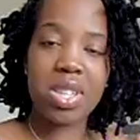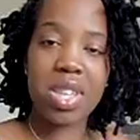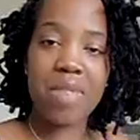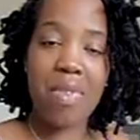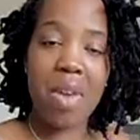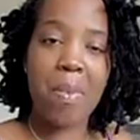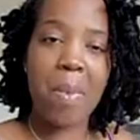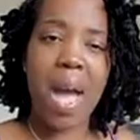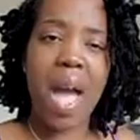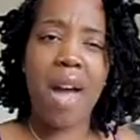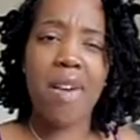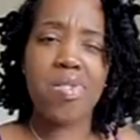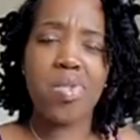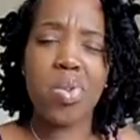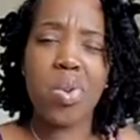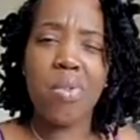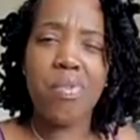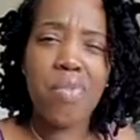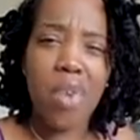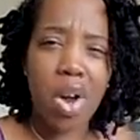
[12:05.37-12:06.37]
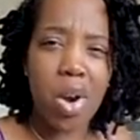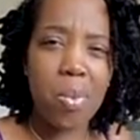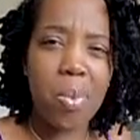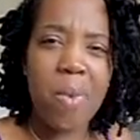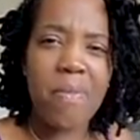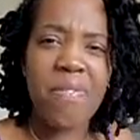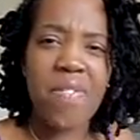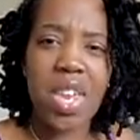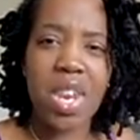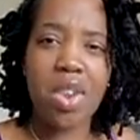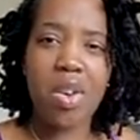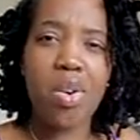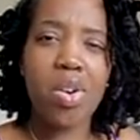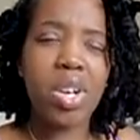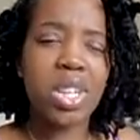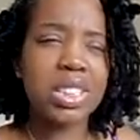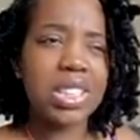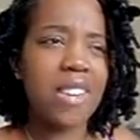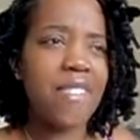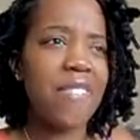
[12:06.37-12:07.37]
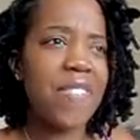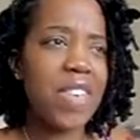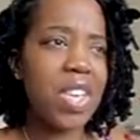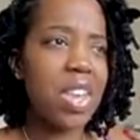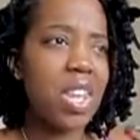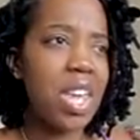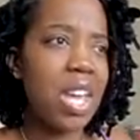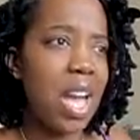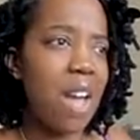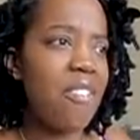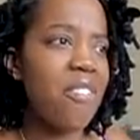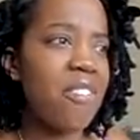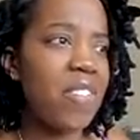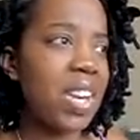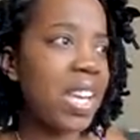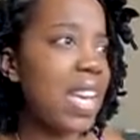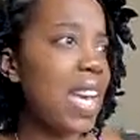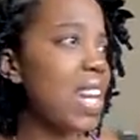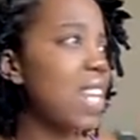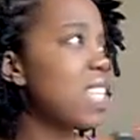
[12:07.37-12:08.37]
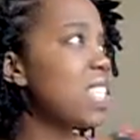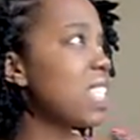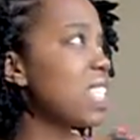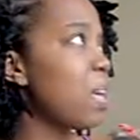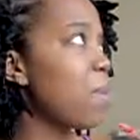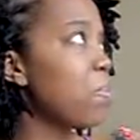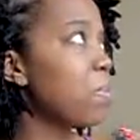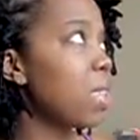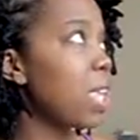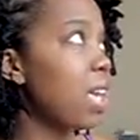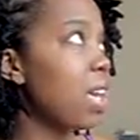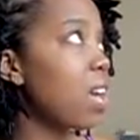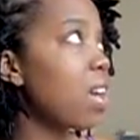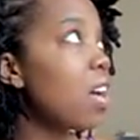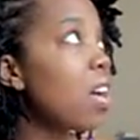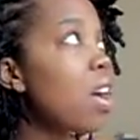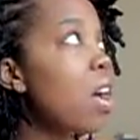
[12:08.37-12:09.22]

I might have to do a follow-up video because I feel like I'm forgetting something.